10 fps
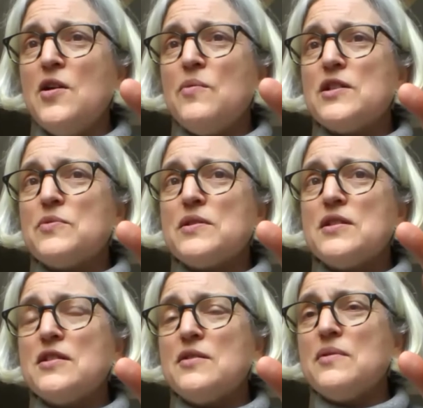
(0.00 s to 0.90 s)
which was to
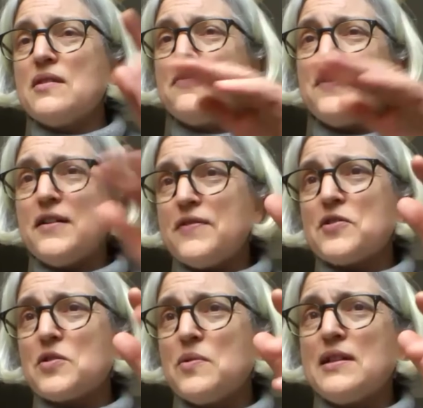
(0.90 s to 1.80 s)
do with the
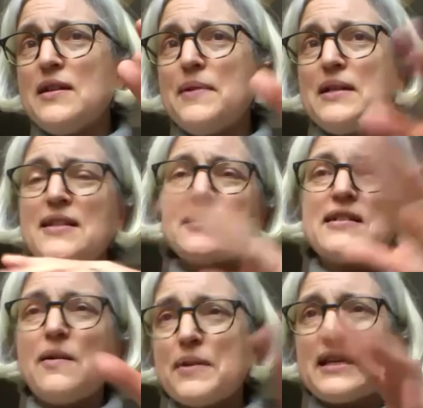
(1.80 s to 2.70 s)
500 quid limit, setting
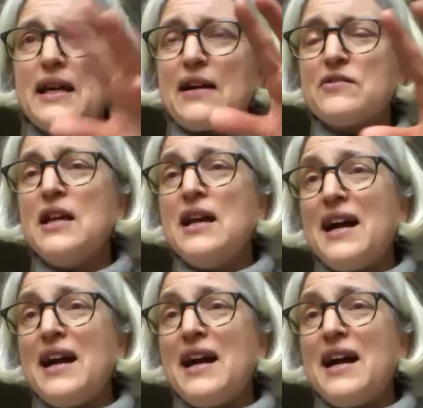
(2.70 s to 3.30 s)
up an account,